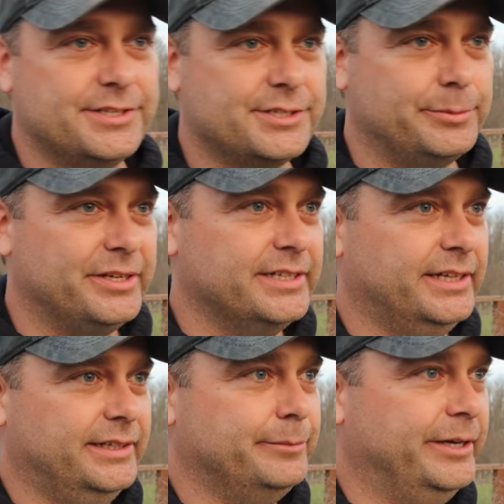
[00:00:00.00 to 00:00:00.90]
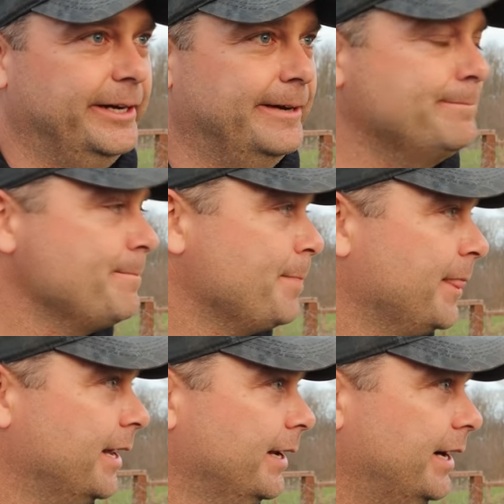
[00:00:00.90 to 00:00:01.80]
needs to be done. But uh,
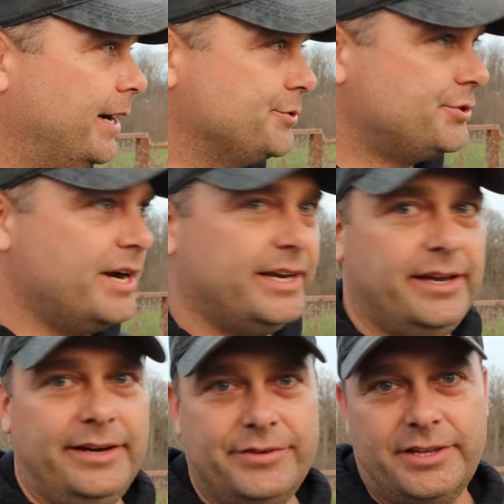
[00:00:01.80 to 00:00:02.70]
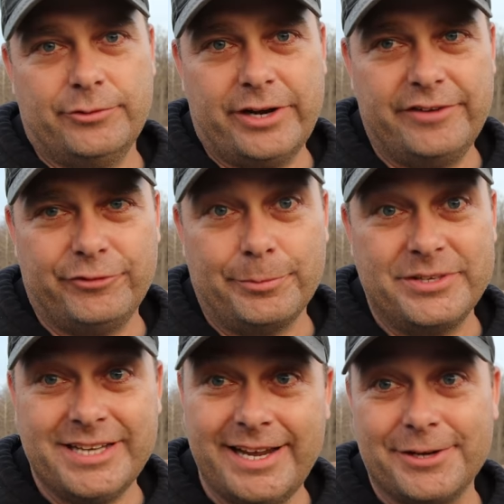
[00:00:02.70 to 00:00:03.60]
I was trying to get everything ready for
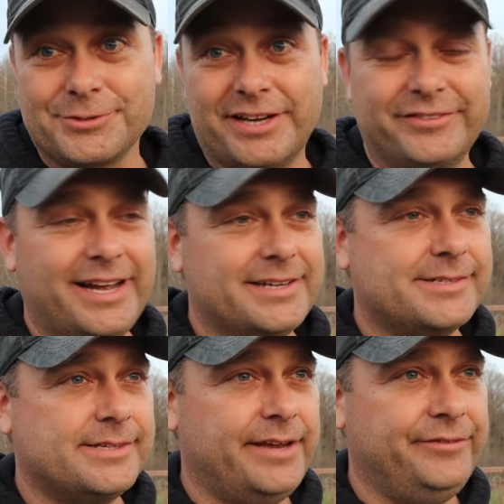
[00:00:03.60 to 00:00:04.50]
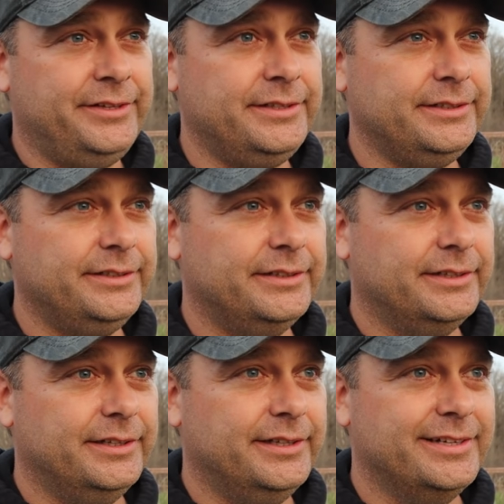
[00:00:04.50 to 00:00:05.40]
potatoes. I've got seven
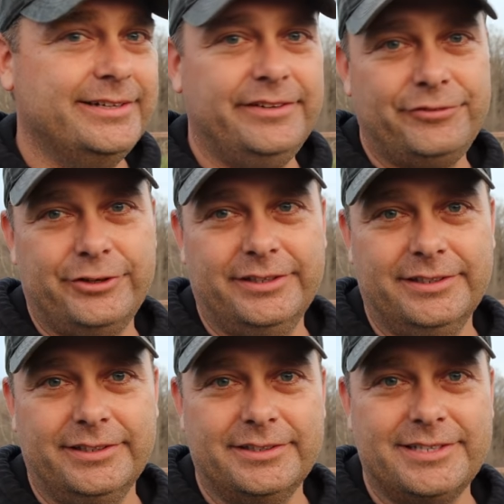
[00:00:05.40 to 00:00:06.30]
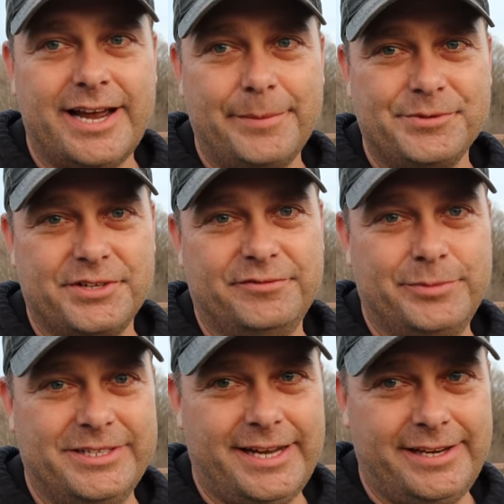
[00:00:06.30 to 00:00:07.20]
different types
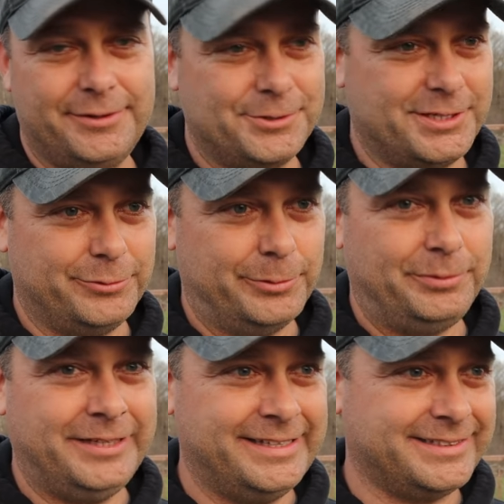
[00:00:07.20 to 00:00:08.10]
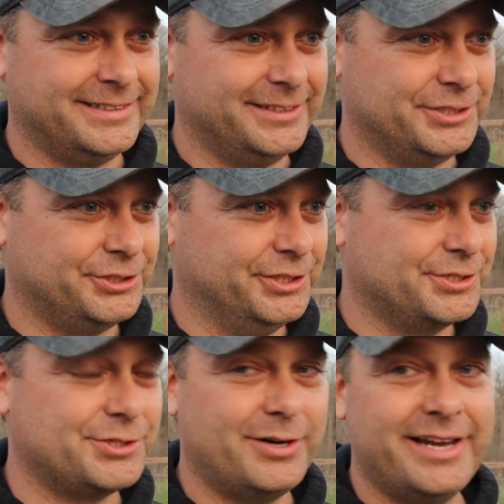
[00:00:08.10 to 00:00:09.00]
of potatoes that we're planting this
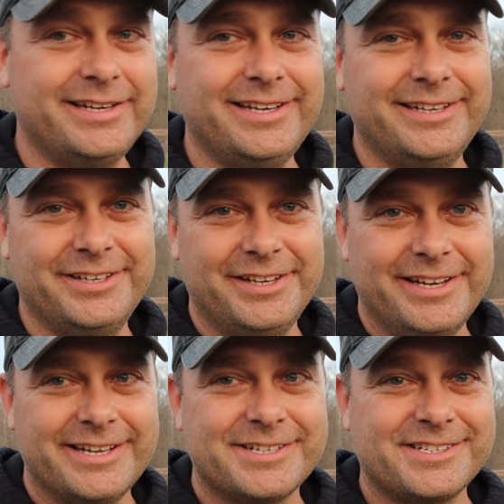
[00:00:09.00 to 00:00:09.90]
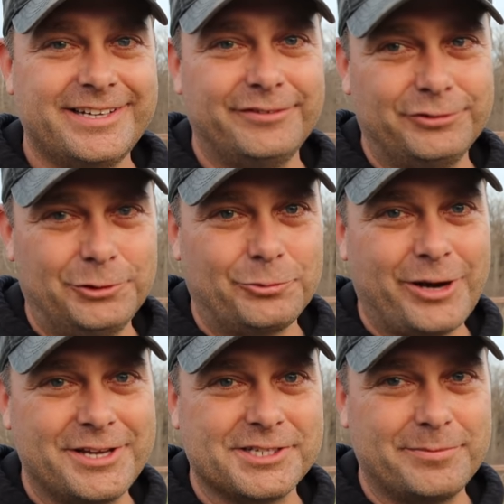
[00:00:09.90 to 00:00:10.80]
year. So I needed several
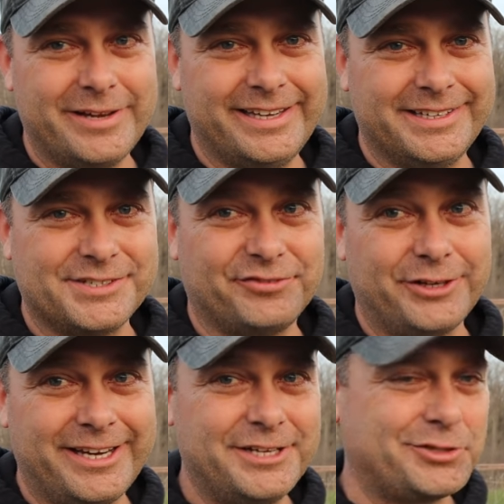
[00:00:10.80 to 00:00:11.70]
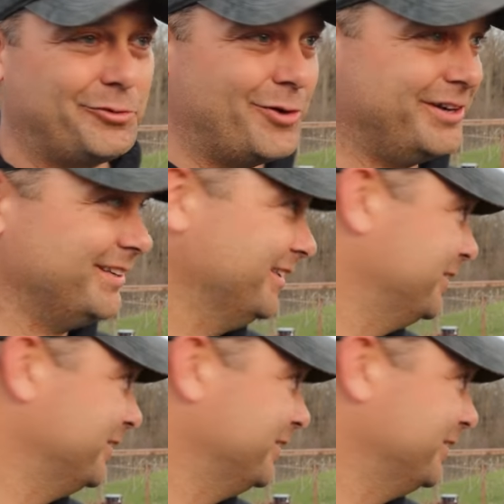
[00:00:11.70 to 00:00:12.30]
raised beds for each one of